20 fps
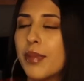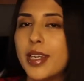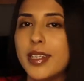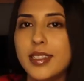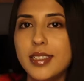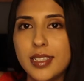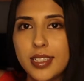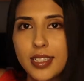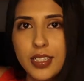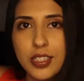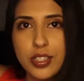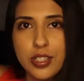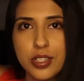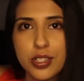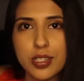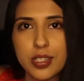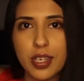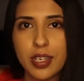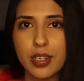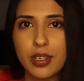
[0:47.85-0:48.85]
I did
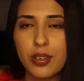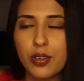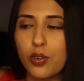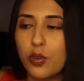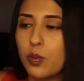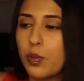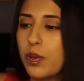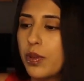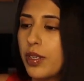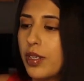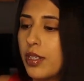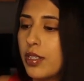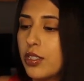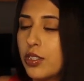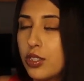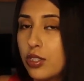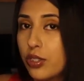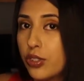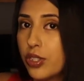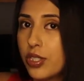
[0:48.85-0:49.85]
just kind of open
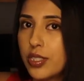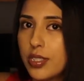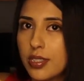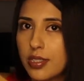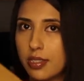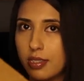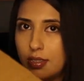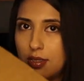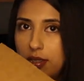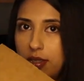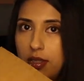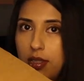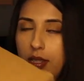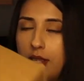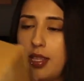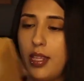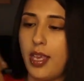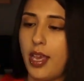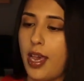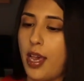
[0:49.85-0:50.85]
just
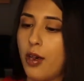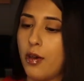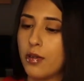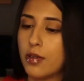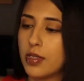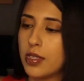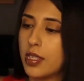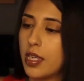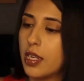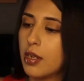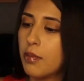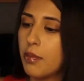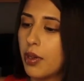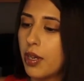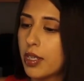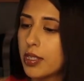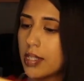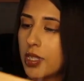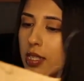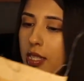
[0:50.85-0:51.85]
the outside
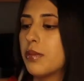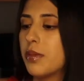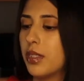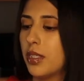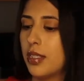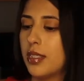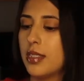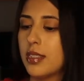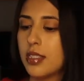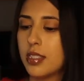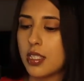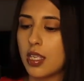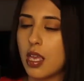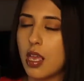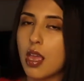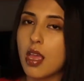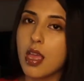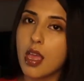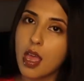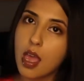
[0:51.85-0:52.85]
box. It's because
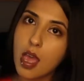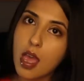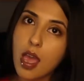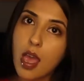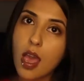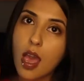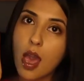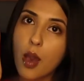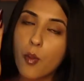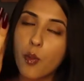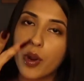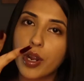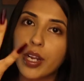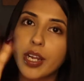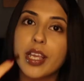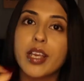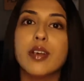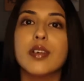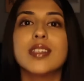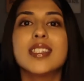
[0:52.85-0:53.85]
I'm wearing
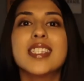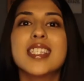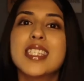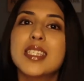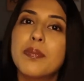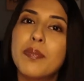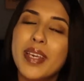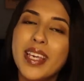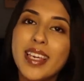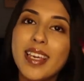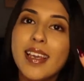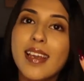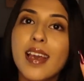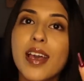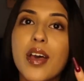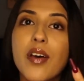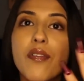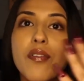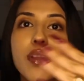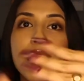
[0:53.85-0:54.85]
nails. Speaking
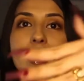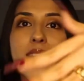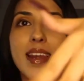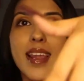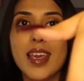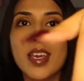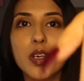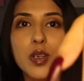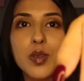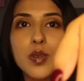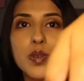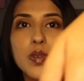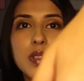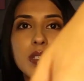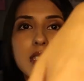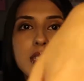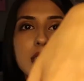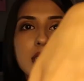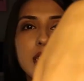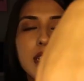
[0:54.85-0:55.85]
of
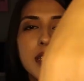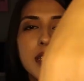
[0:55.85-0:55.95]
nails,